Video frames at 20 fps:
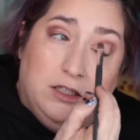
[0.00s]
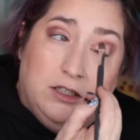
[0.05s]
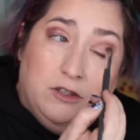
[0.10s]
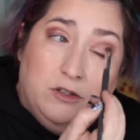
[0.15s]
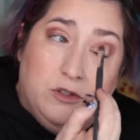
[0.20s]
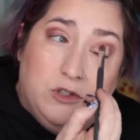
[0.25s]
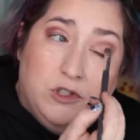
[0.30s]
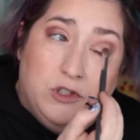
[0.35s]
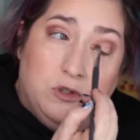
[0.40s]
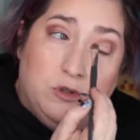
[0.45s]

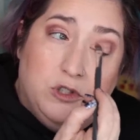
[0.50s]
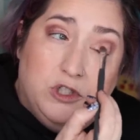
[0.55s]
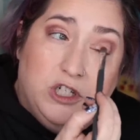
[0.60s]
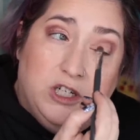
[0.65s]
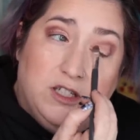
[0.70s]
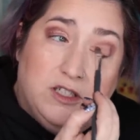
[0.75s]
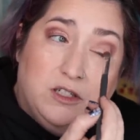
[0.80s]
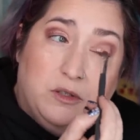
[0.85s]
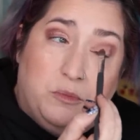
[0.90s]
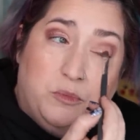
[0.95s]
Those two
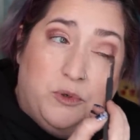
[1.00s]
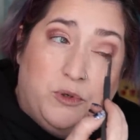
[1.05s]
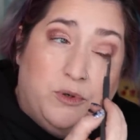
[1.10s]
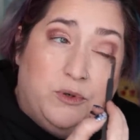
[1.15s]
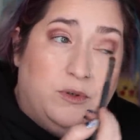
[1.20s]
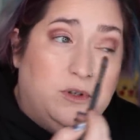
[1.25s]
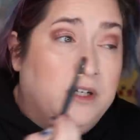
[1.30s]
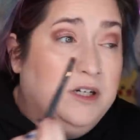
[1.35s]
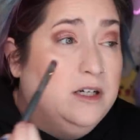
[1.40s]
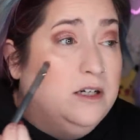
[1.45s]
shades are
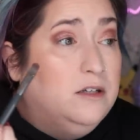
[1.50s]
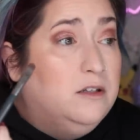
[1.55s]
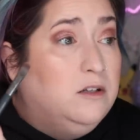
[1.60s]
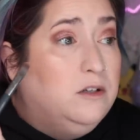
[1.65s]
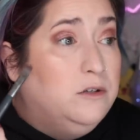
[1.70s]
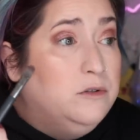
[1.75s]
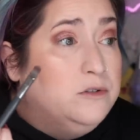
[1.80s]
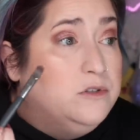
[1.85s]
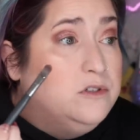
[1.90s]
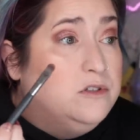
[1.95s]
pretty
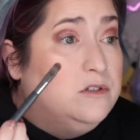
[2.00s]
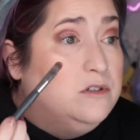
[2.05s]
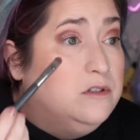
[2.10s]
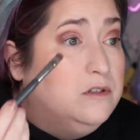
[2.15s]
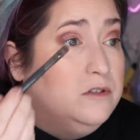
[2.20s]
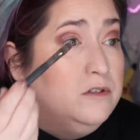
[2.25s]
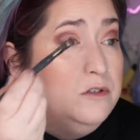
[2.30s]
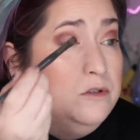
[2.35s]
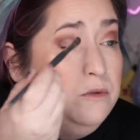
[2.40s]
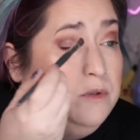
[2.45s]
close
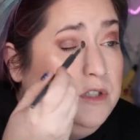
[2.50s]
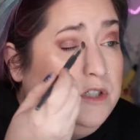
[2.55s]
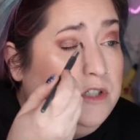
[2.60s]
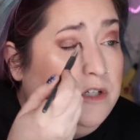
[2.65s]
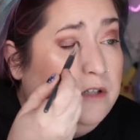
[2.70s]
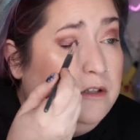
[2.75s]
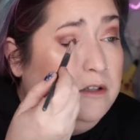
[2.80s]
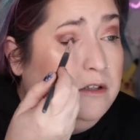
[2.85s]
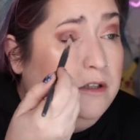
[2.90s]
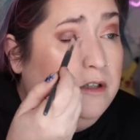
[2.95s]
to each
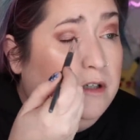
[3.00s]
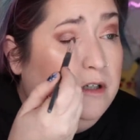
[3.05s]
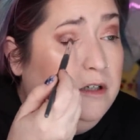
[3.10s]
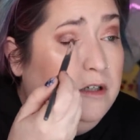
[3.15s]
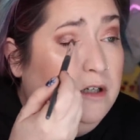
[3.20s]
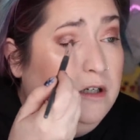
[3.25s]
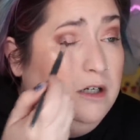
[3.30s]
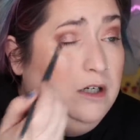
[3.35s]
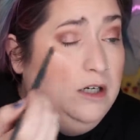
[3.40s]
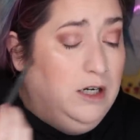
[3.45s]
other.
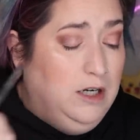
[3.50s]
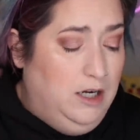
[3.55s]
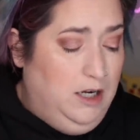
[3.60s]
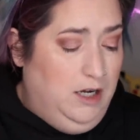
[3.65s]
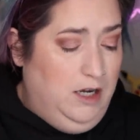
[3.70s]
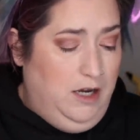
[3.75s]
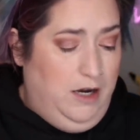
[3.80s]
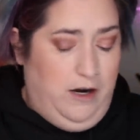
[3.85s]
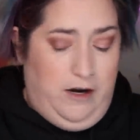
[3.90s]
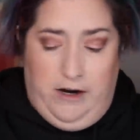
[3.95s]

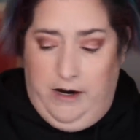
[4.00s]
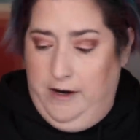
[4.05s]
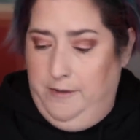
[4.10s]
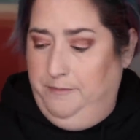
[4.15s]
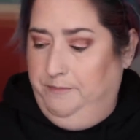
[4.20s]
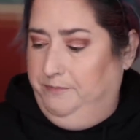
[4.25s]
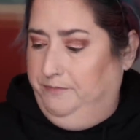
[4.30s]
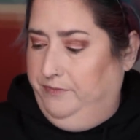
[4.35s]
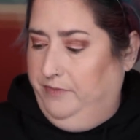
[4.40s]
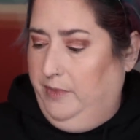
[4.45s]
All right.
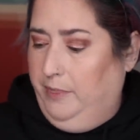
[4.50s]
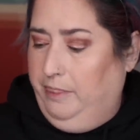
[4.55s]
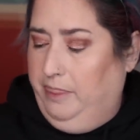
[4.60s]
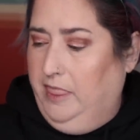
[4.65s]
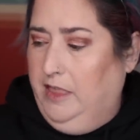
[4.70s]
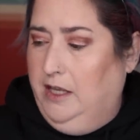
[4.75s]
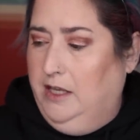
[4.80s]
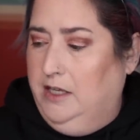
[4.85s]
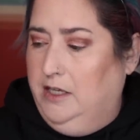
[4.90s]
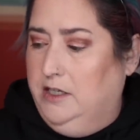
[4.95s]

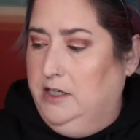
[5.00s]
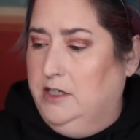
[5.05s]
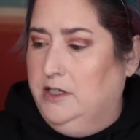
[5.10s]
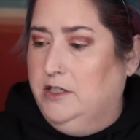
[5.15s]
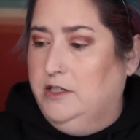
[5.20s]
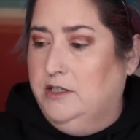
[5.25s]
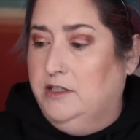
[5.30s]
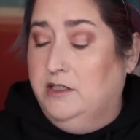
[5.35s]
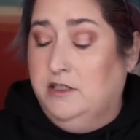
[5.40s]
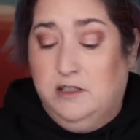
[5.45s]

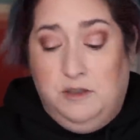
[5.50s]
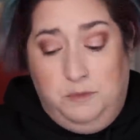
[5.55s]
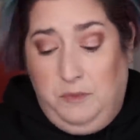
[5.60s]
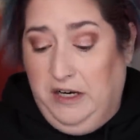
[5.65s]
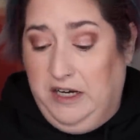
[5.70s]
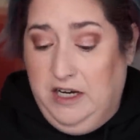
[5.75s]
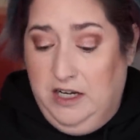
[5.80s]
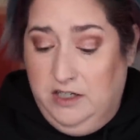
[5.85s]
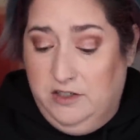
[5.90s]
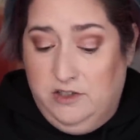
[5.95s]
Since
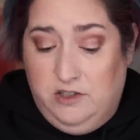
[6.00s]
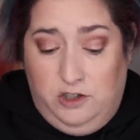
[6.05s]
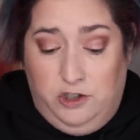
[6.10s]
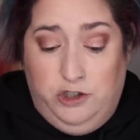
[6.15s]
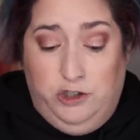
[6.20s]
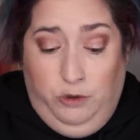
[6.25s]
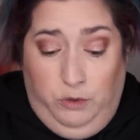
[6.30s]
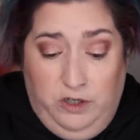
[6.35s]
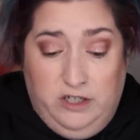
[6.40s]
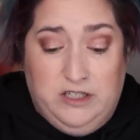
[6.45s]
my nails are
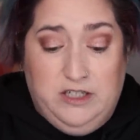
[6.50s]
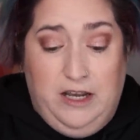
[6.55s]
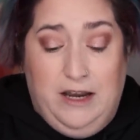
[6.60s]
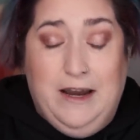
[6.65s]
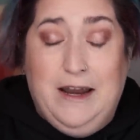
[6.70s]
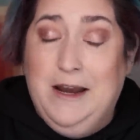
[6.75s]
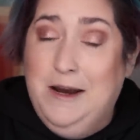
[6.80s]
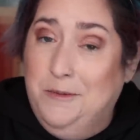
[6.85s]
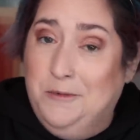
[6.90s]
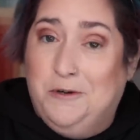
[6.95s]
short, I
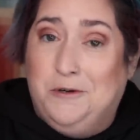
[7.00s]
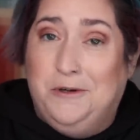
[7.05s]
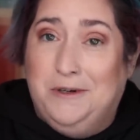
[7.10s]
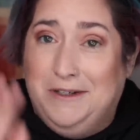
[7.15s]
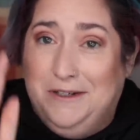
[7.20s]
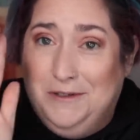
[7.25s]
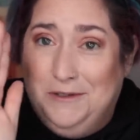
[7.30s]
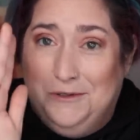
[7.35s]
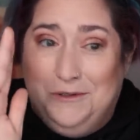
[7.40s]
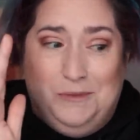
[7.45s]
am going
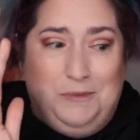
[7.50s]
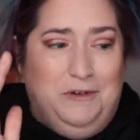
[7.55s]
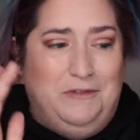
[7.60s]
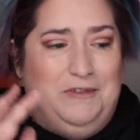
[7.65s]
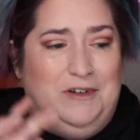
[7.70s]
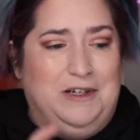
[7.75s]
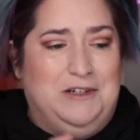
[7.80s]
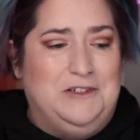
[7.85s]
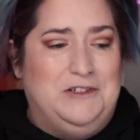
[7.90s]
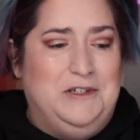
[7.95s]
to use my
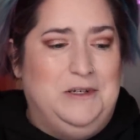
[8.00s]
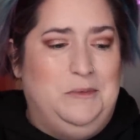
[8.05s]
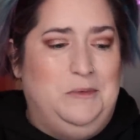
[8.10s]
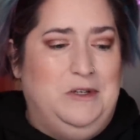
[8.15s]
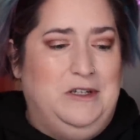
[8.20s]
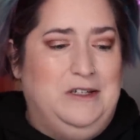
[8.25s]
fingertip